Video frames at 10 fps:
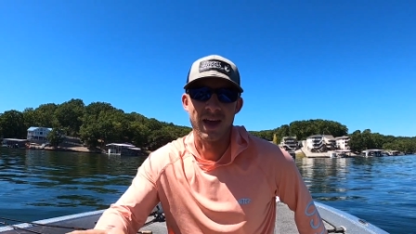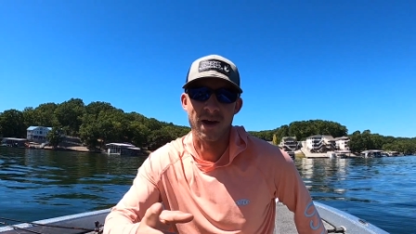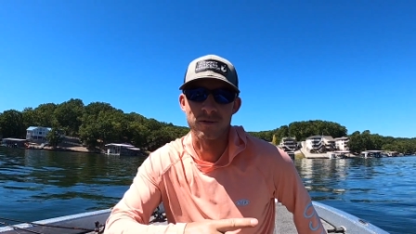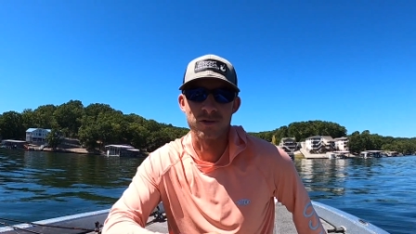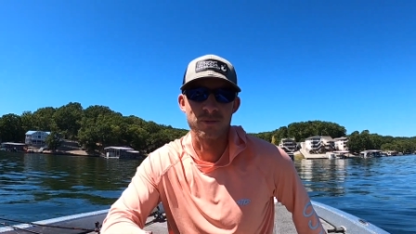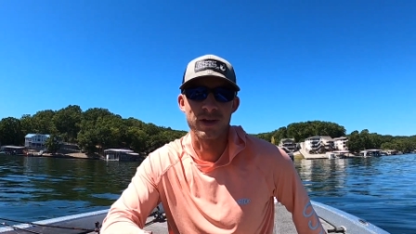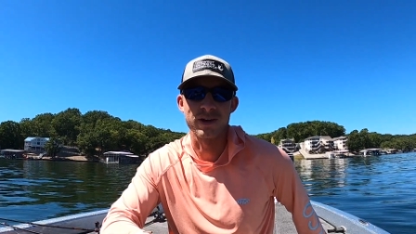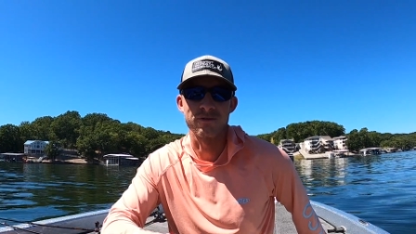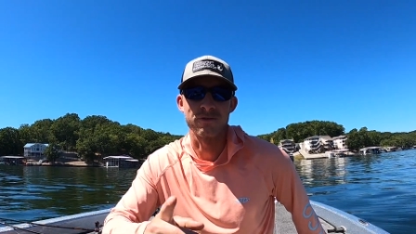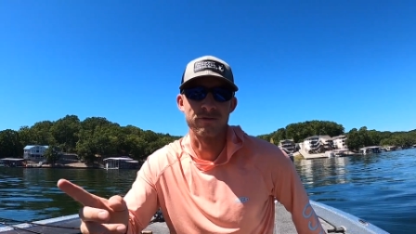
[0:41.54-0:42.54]
how you may
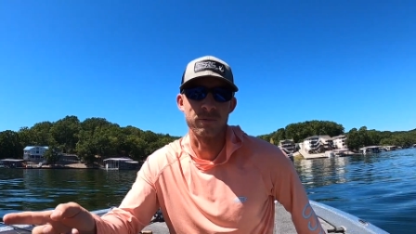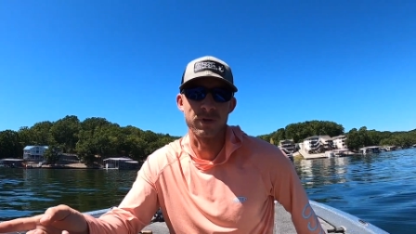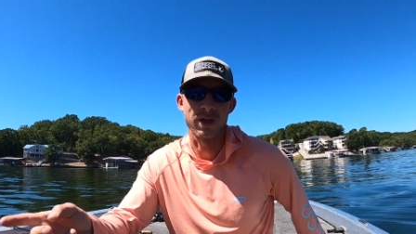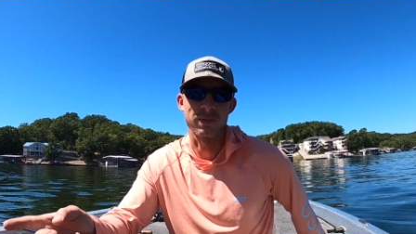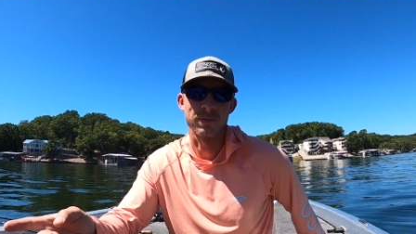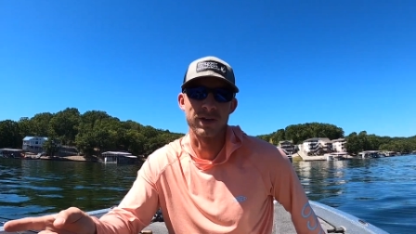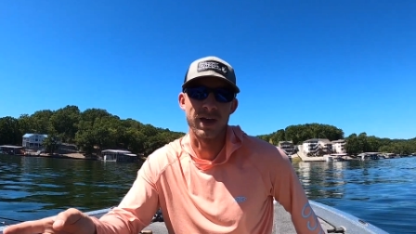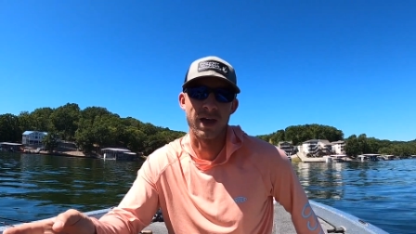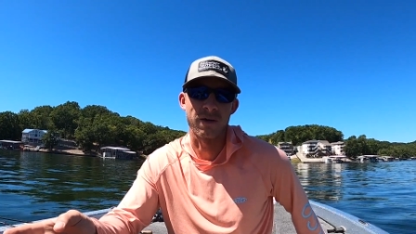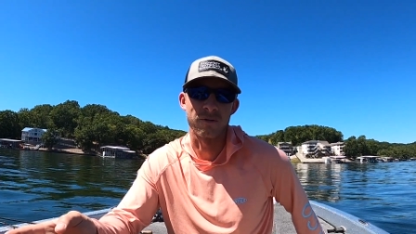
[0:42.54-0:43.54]
differ from them
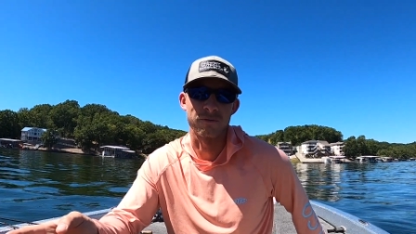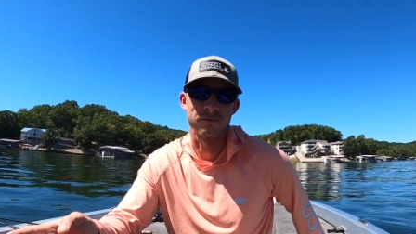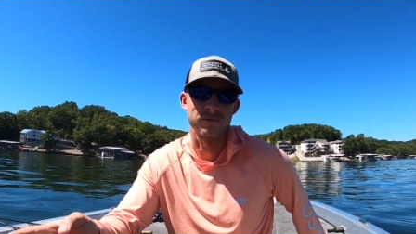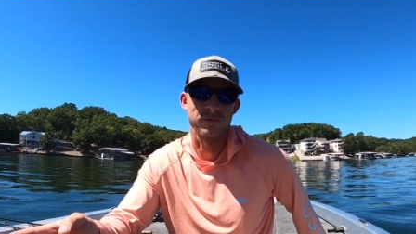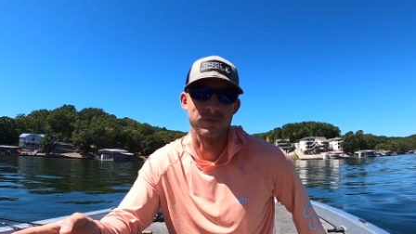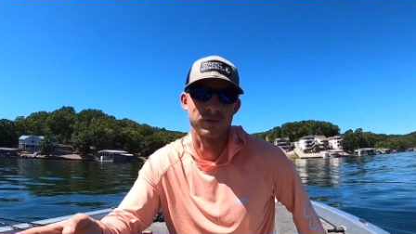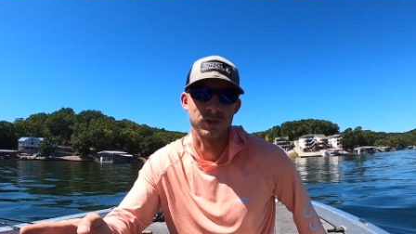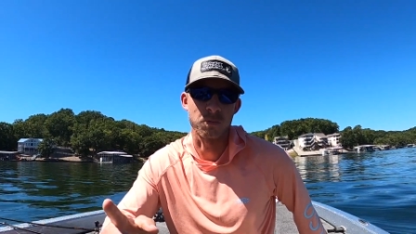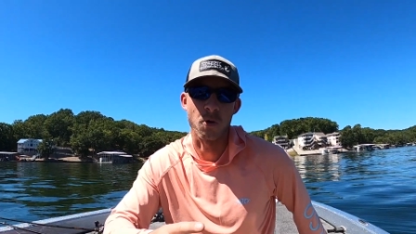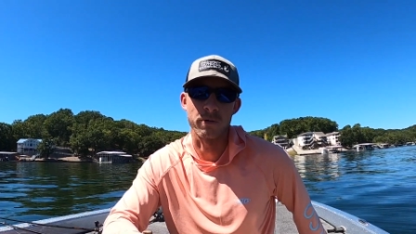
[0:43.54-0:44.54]
and how
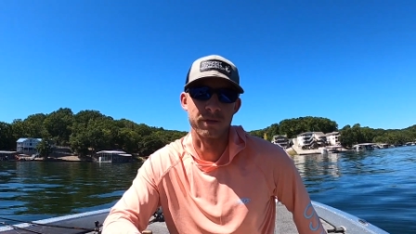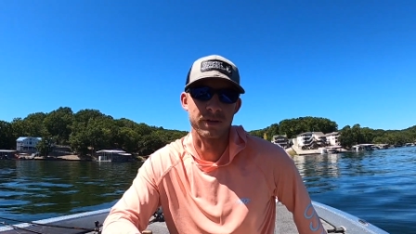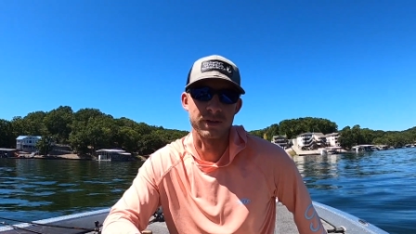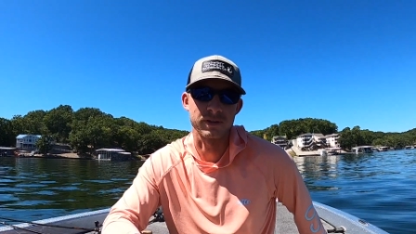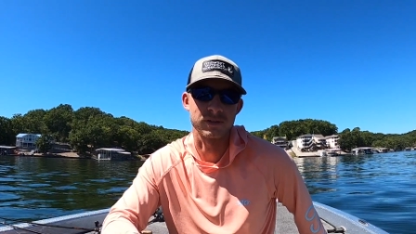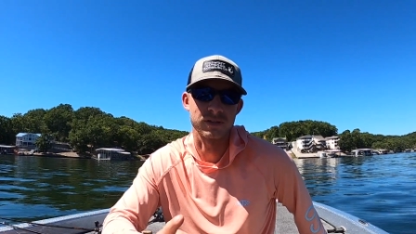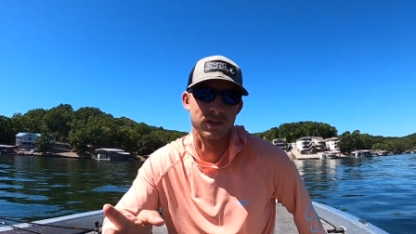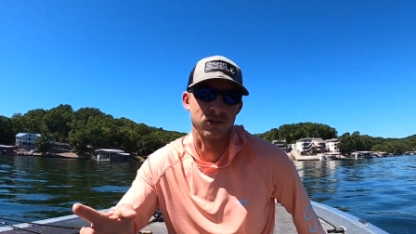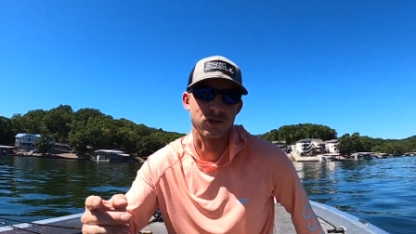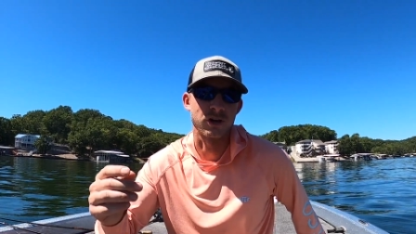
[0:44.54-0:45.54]
small things
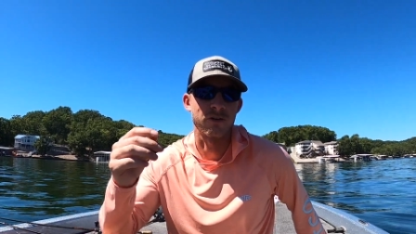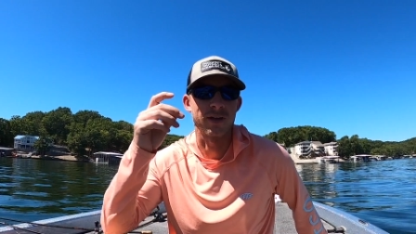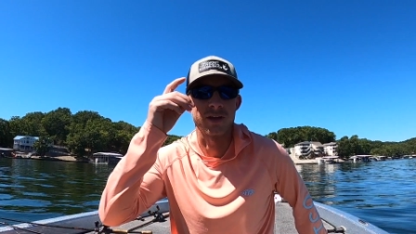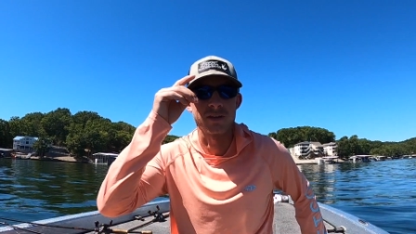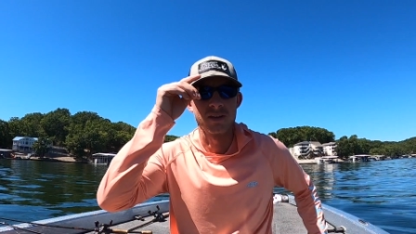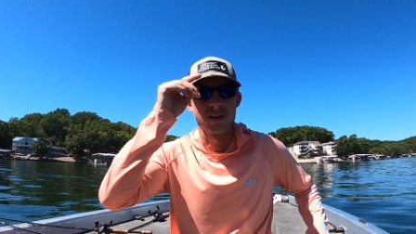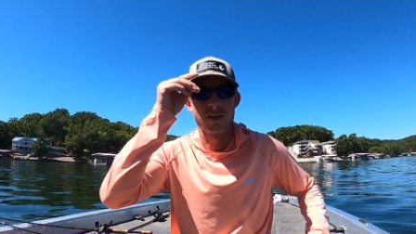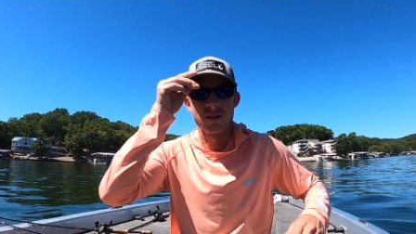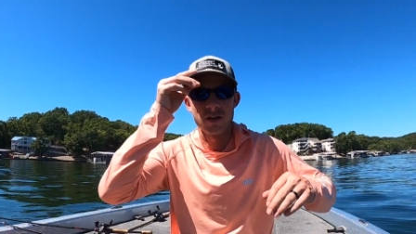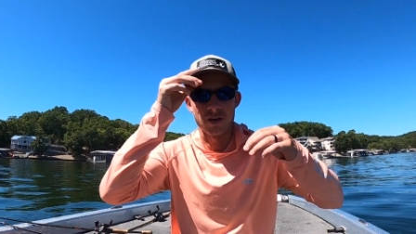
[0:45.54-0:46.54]
can generate
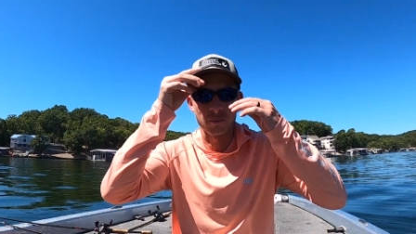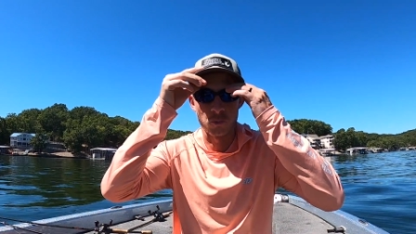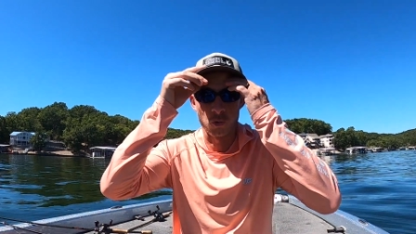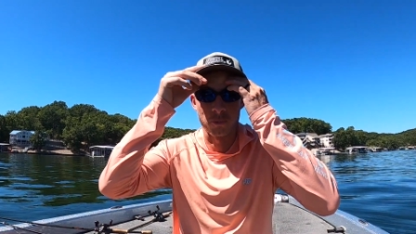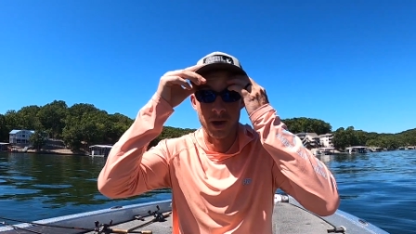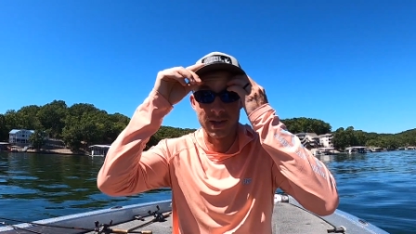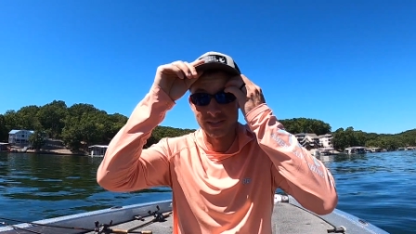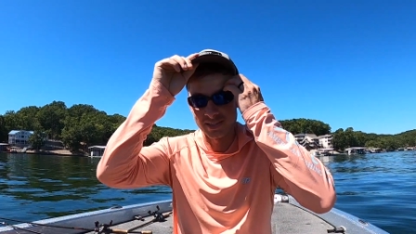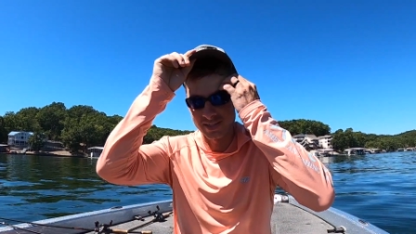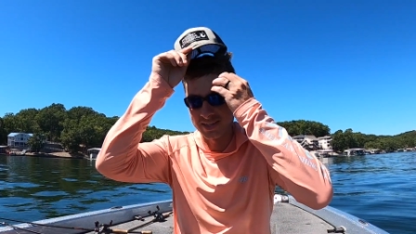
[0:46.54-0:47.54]
uh, more
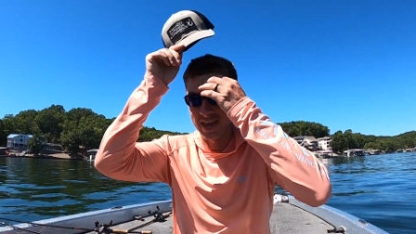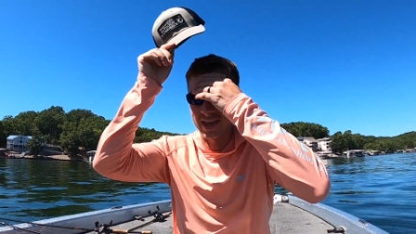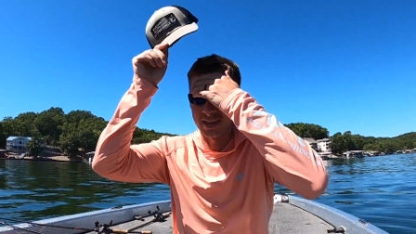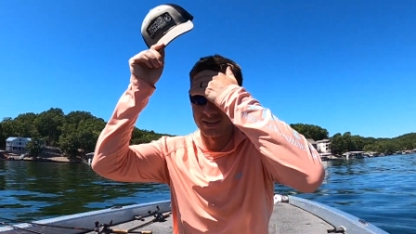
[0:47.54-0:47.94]
bites in a day.